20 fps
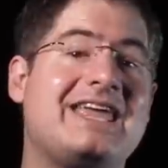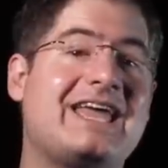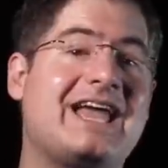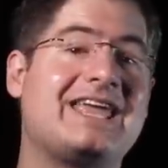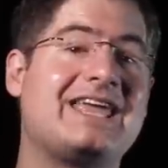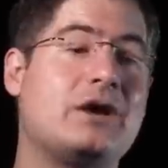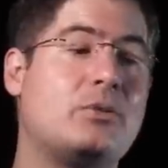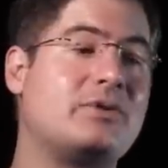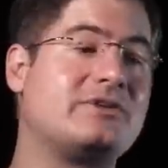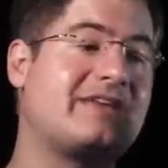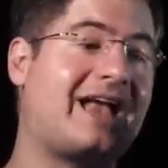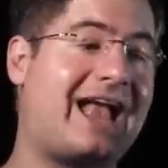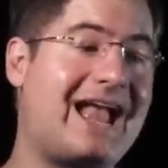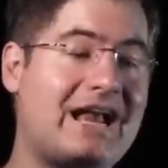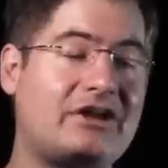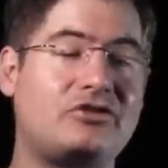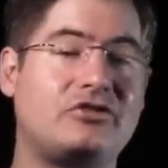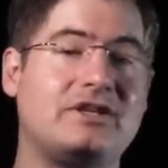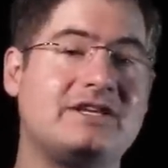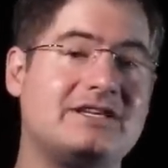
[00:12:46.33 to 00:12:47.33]
it was
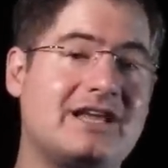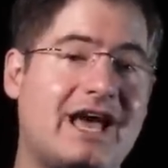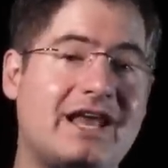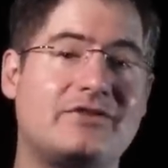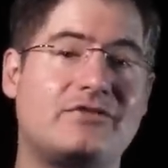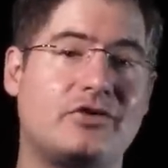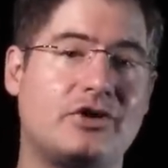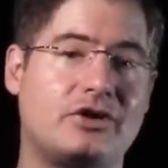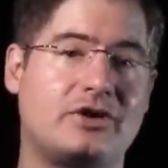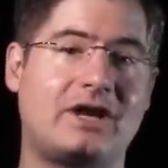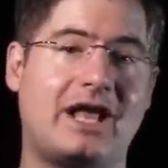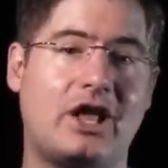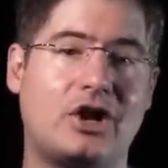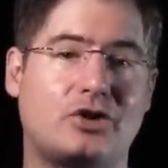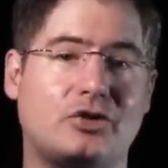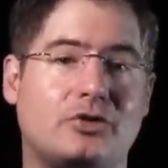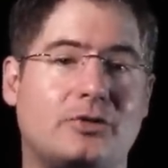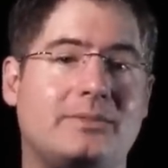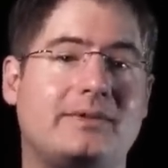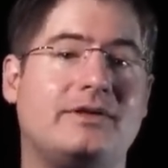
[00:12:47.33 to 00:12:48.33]
actually not a very good
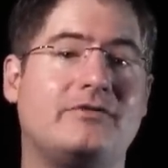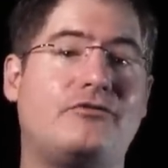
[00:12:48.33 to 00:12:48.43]
algorithm